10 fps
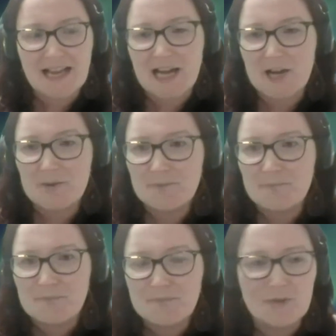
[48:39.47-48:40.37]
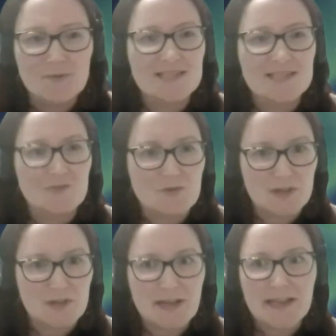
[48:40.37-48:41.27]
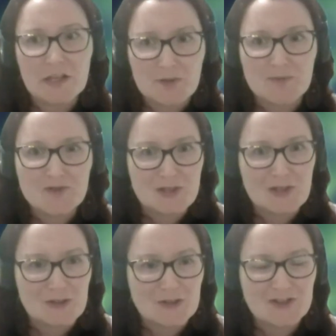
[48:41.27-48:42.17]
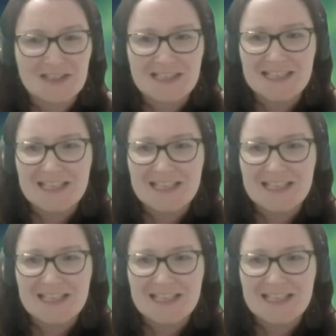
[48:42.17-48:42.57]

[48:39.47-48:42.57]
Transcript: But we're still talking about that global to local.